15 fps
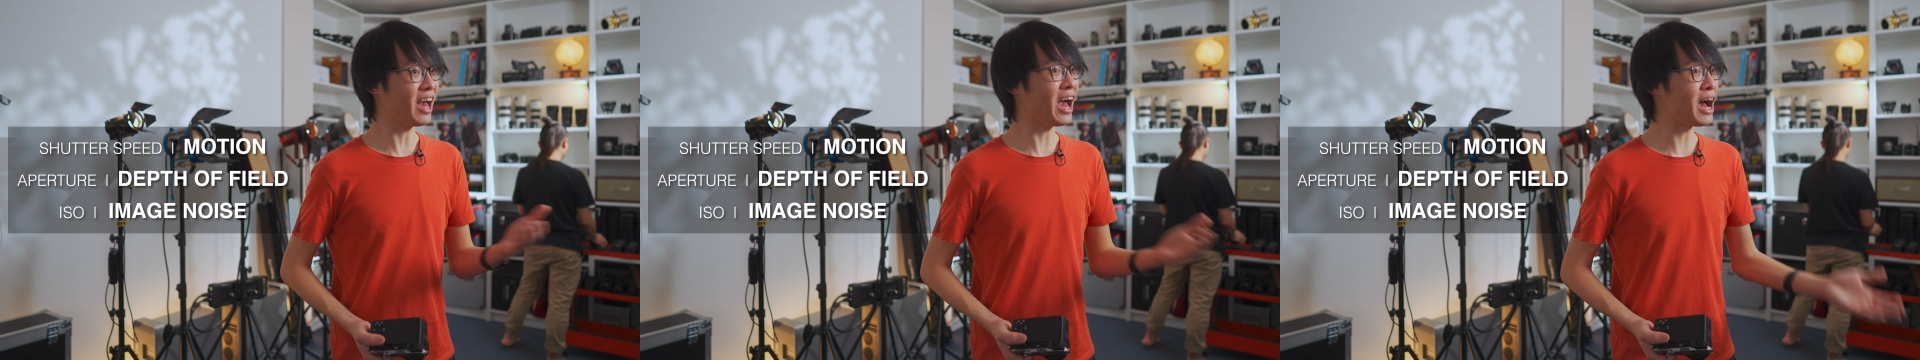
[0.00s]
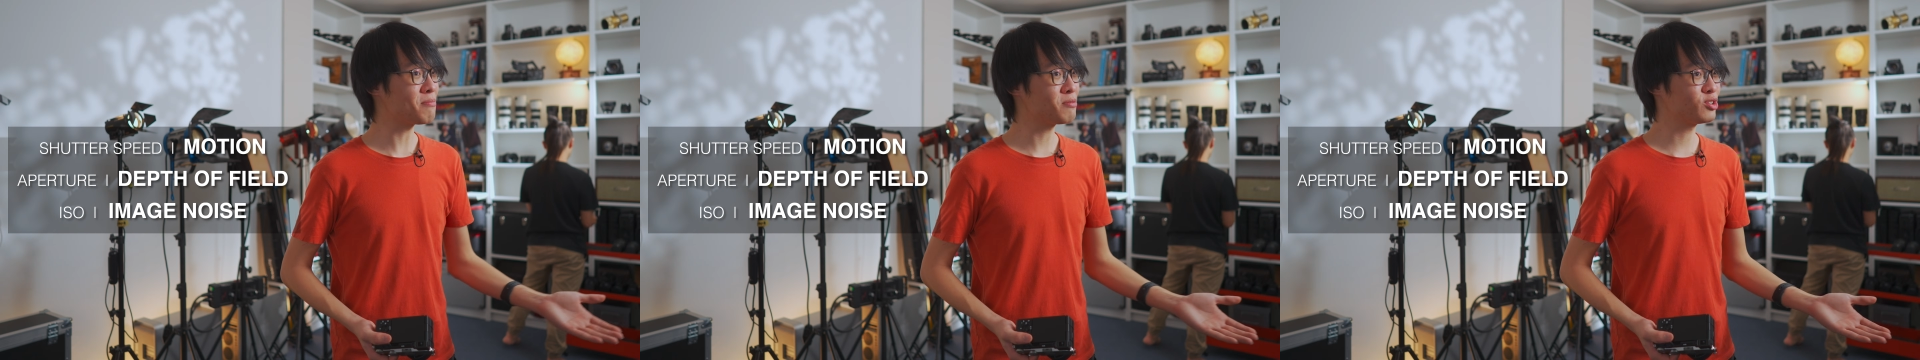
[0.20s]

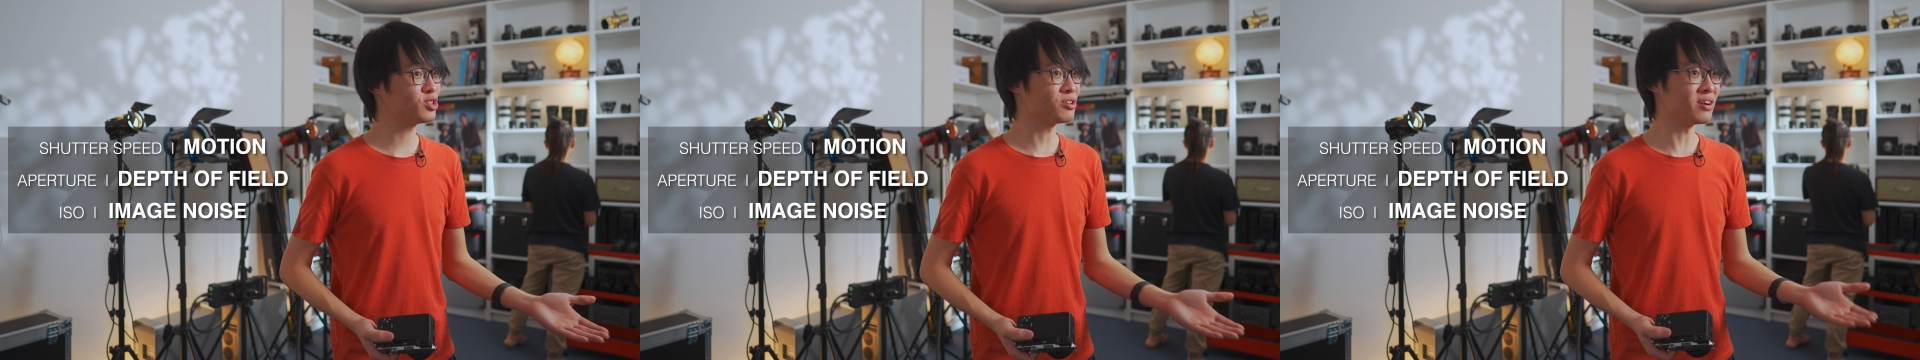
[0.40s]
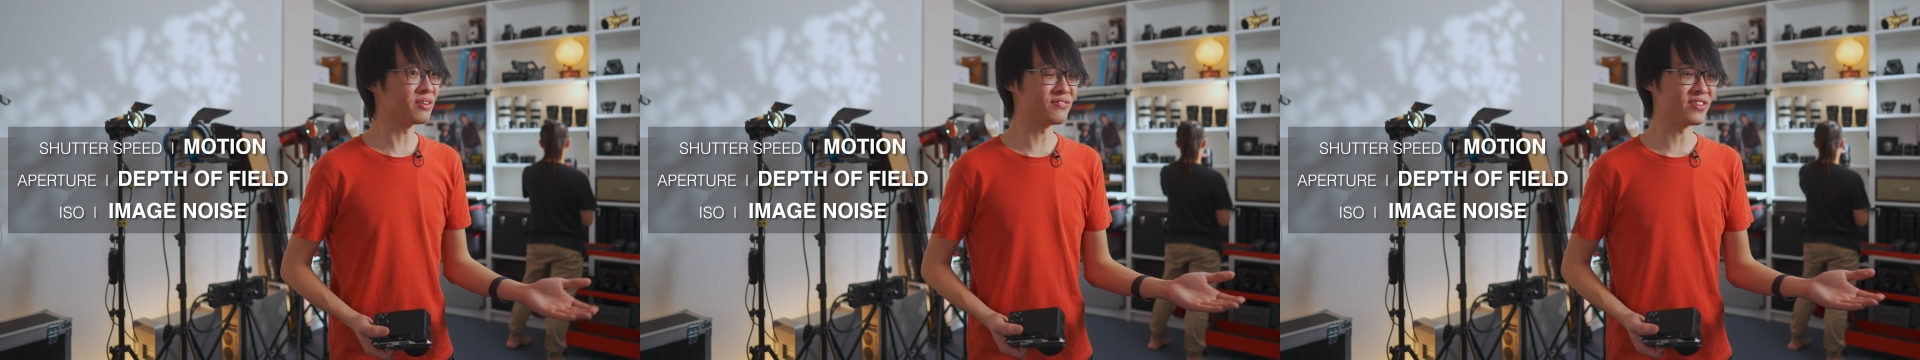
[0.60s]

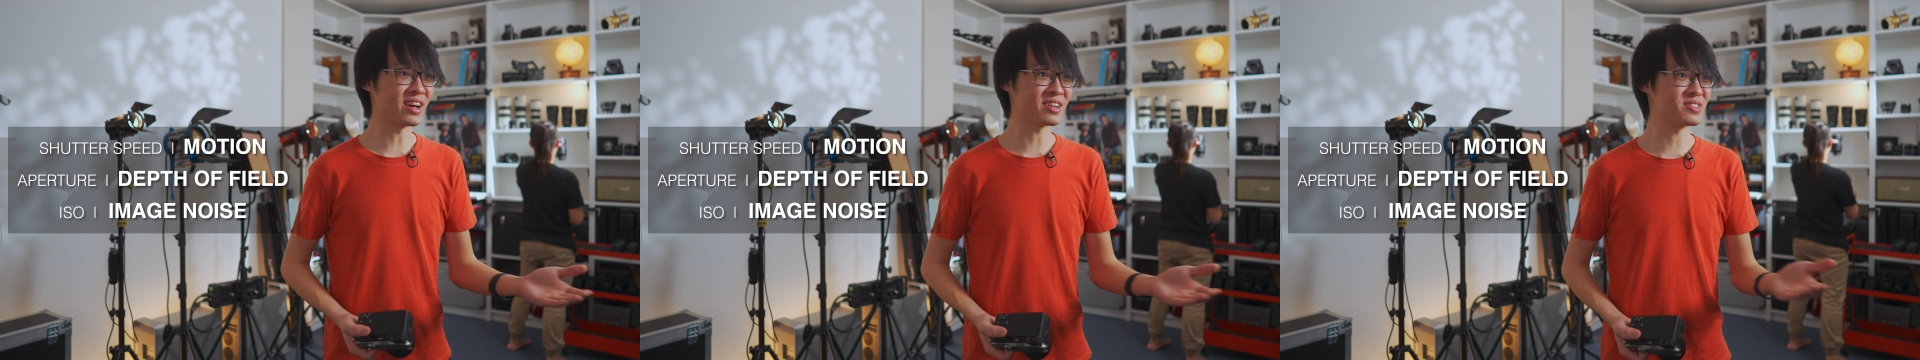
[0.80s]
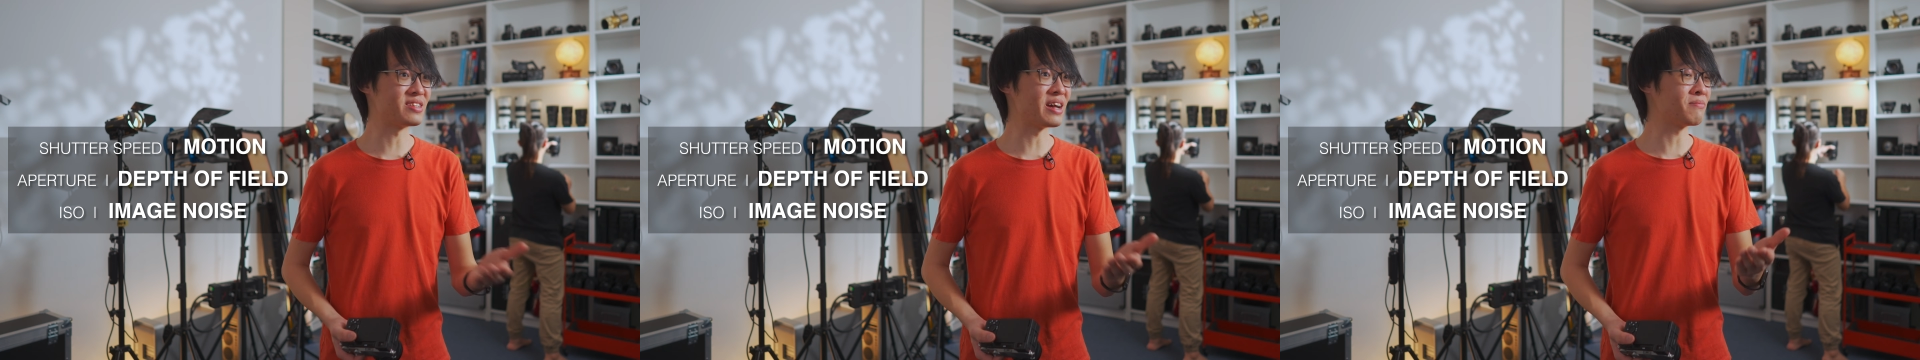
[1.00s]
aperture
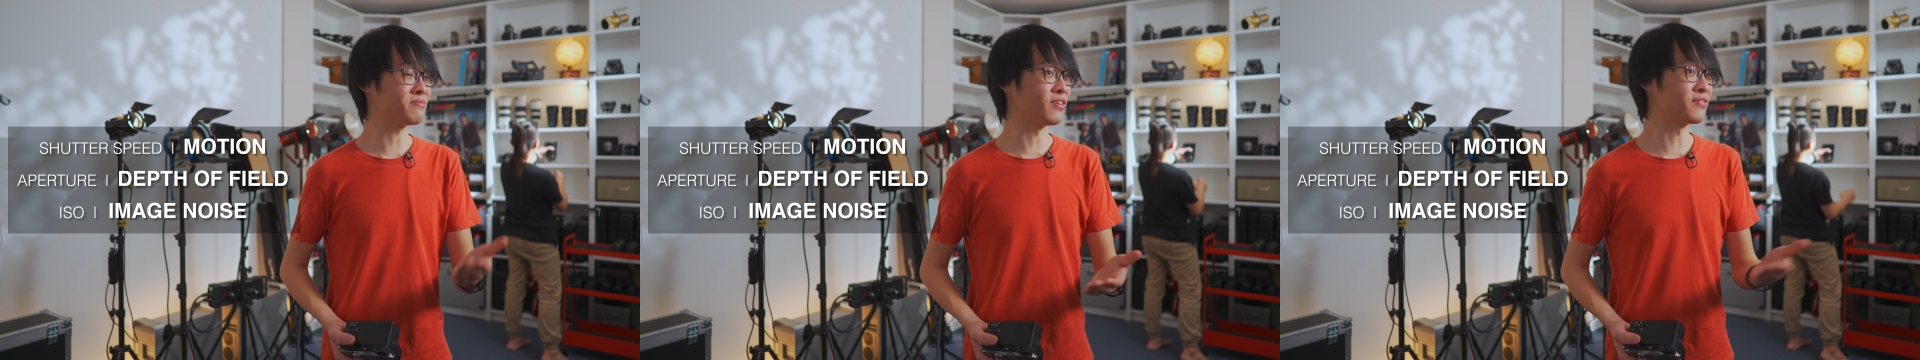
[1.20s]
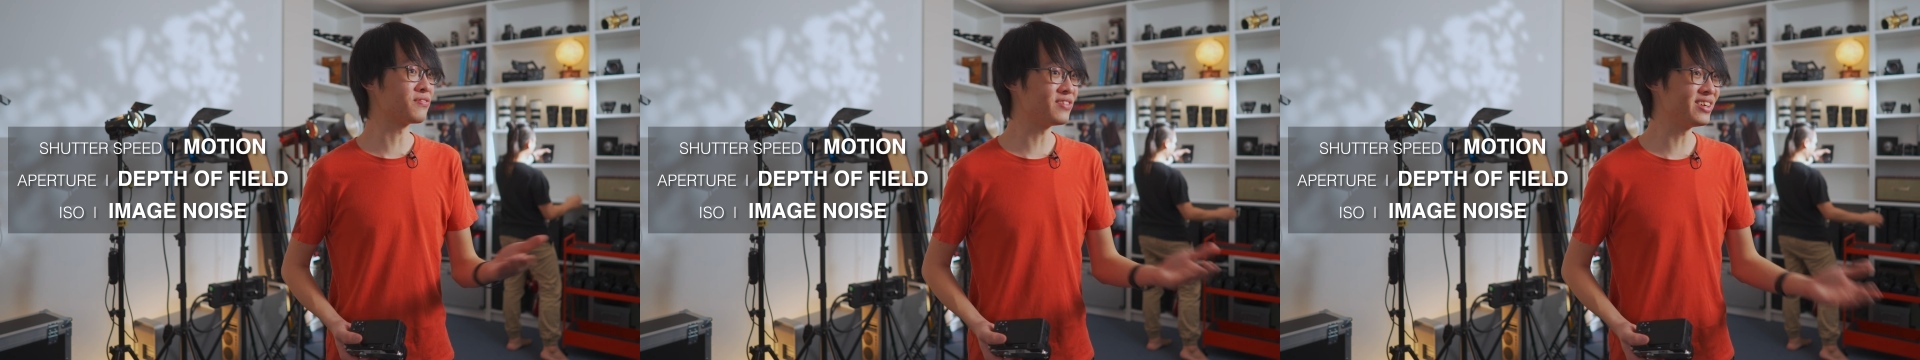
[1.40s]
affects depth
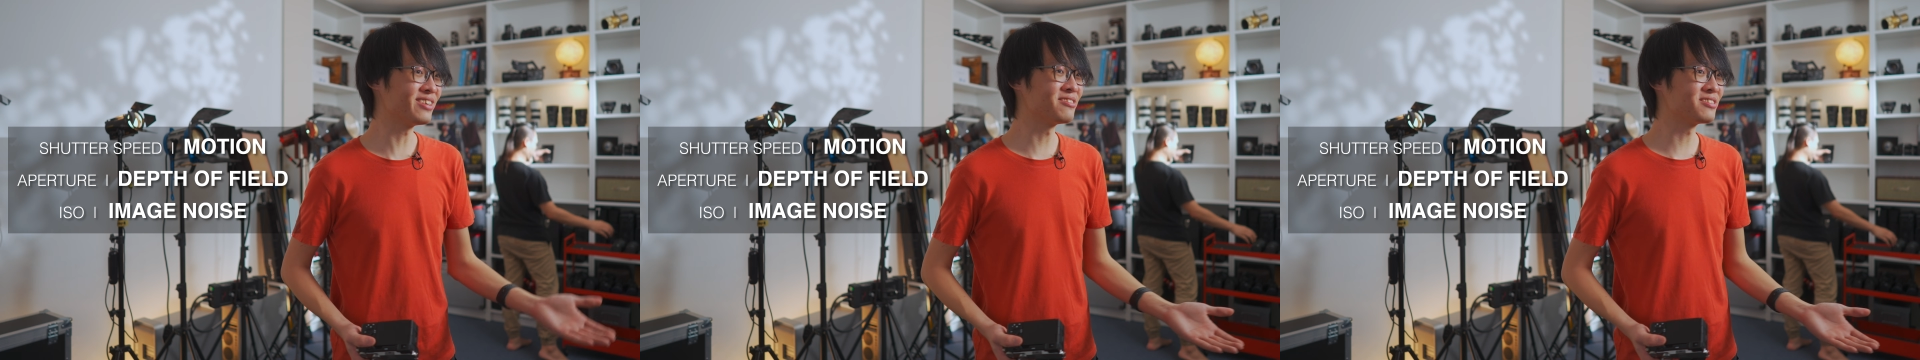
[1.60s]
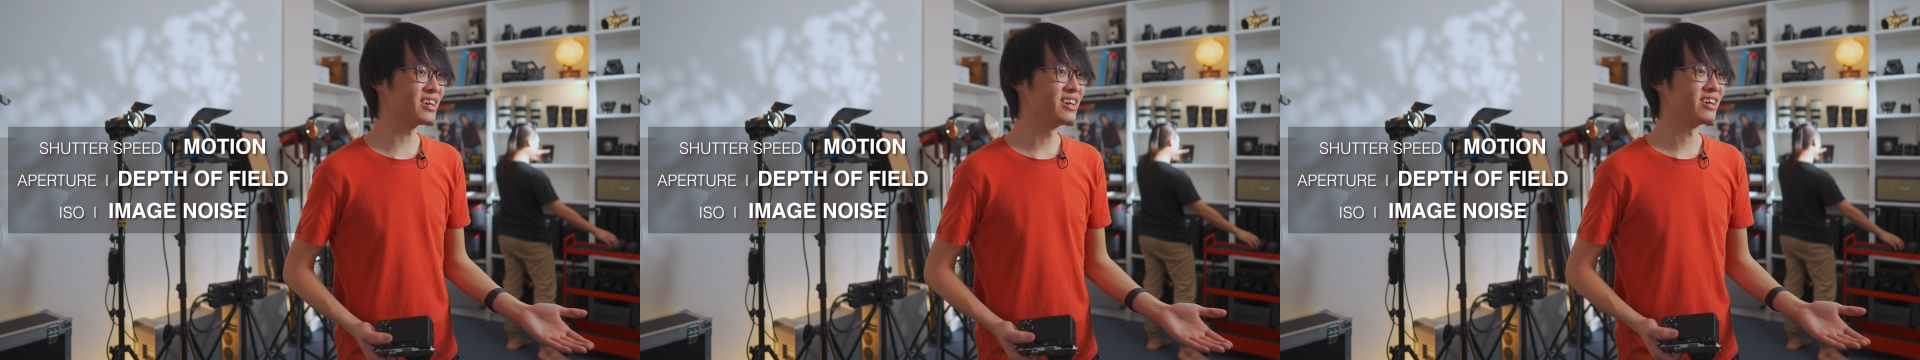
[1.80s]
of
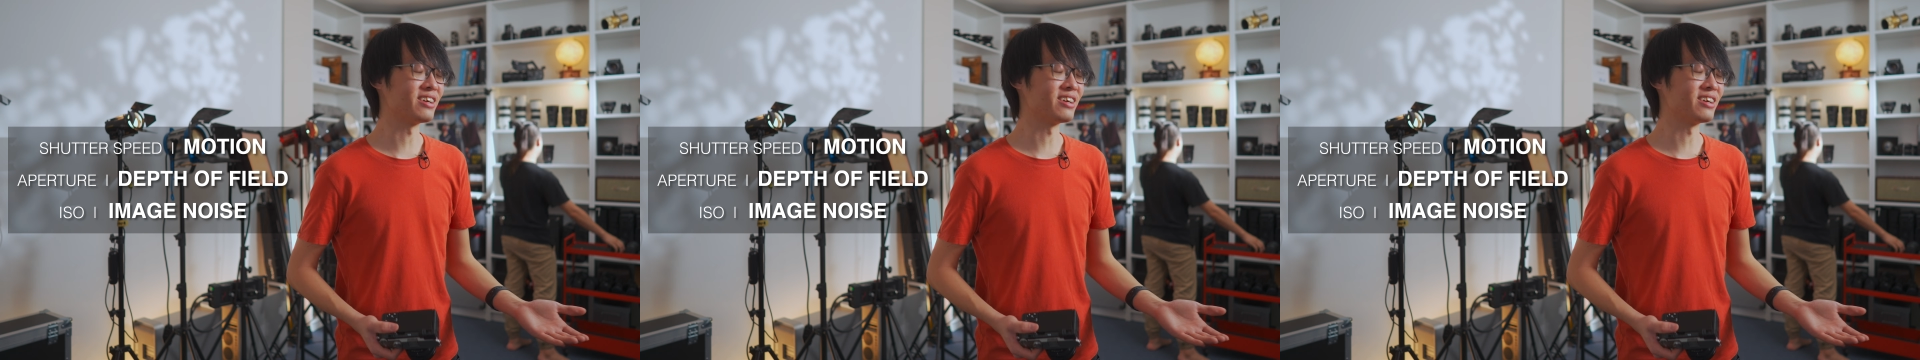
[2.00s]
field,